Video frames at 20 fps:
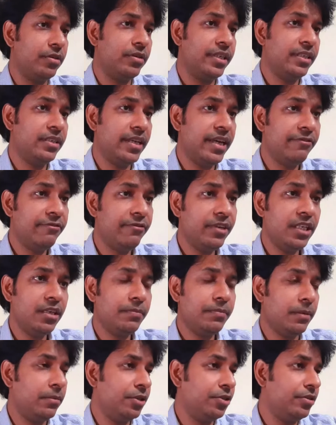Publisher,
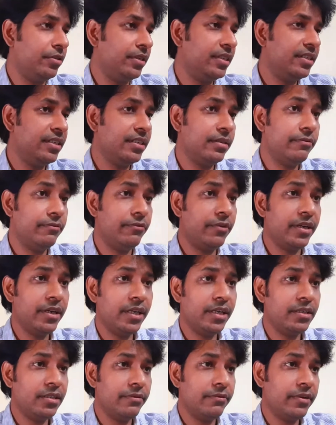it's a
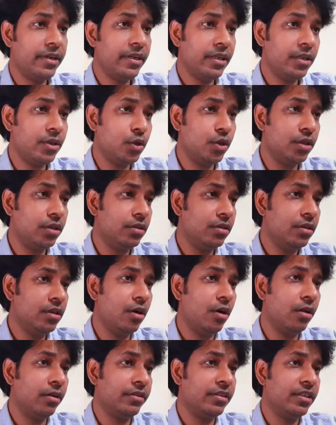very good
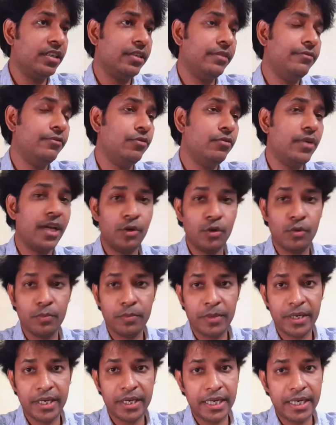alternative to
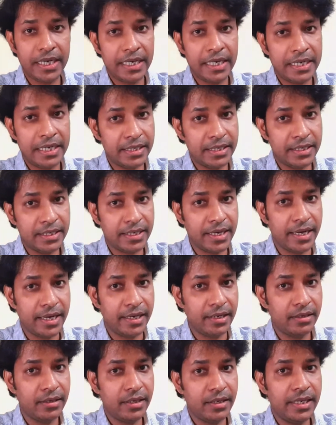Adobe InDesign.
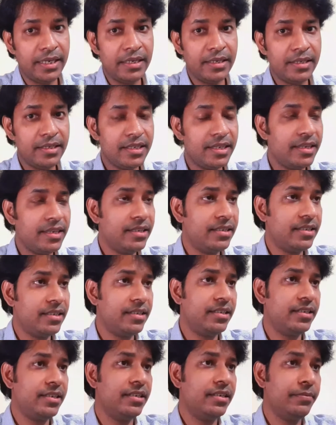InDesign is a DTP
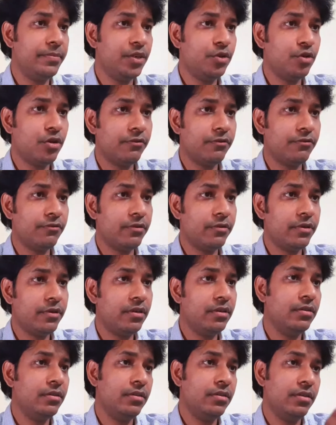software. This
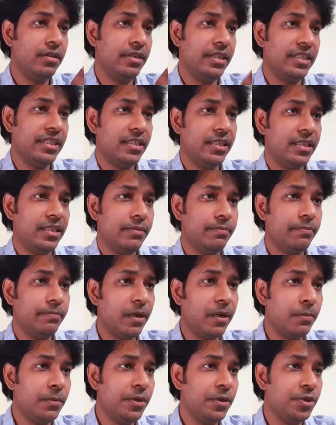Publisher is
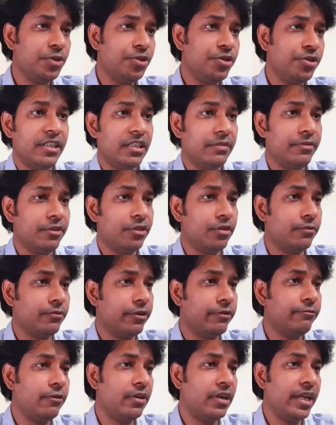also a DTP software for
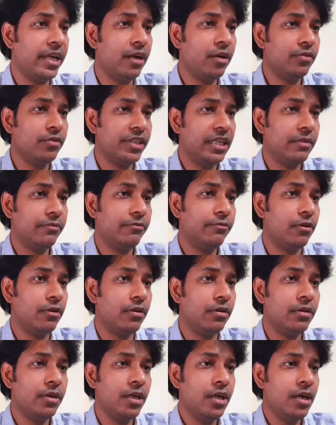layouting, for
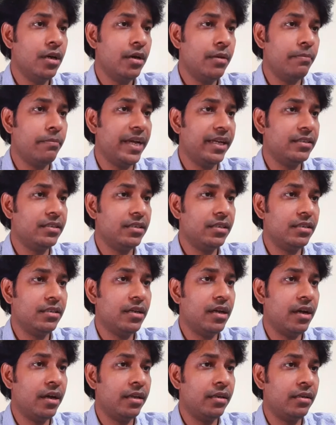magazine
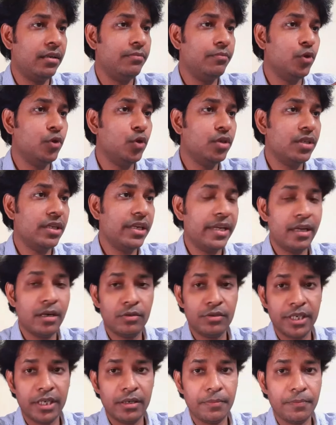and book
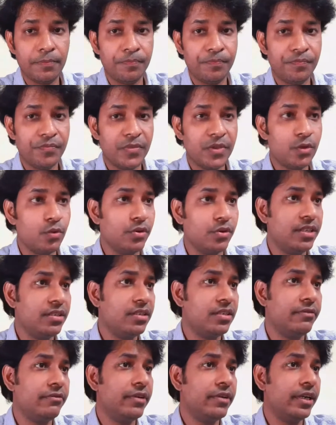layouting. So this is a
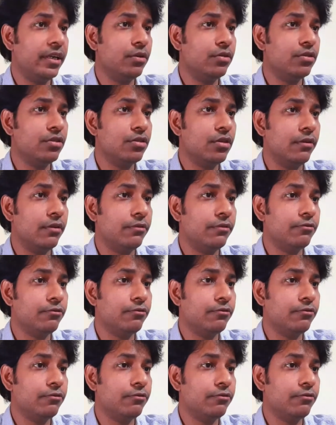very good software.